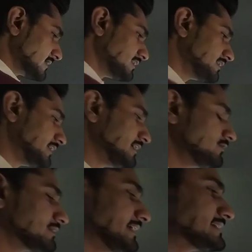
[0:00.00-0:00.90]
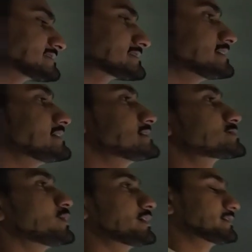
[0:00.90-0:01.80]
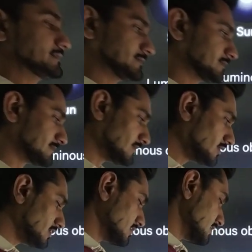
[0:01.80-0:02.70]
Now next is what? Okay.